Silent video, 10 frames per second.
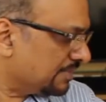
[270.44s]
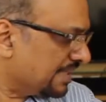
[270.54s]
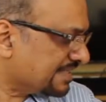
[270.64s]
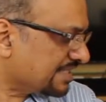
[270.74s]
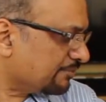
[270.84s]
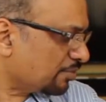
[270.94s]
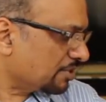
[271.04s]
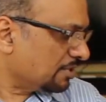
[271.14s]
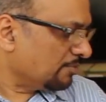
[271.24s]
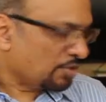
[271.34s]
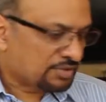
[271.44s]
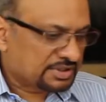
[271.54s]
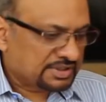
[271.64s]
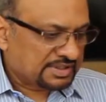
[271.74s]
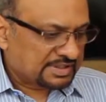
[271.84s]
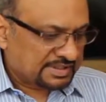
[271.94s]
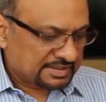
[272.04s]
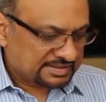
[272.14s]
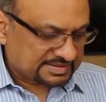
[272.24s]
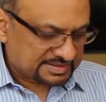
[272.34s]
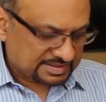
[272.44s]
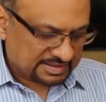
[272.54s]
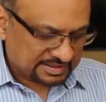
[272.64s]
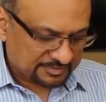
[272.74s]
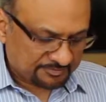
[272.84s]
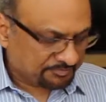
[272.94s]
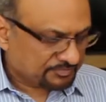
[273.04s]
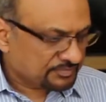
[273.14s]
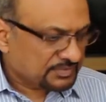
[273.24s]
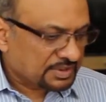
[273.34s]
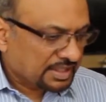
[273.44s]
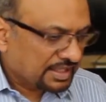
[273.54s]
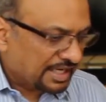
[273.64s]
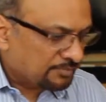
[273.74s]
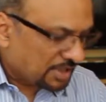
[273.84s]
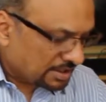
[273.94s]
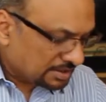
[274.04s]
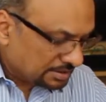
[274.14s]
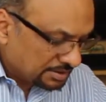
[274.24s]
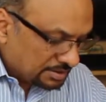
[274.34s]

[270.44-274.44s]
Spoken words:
Next, I am talking about this line marker.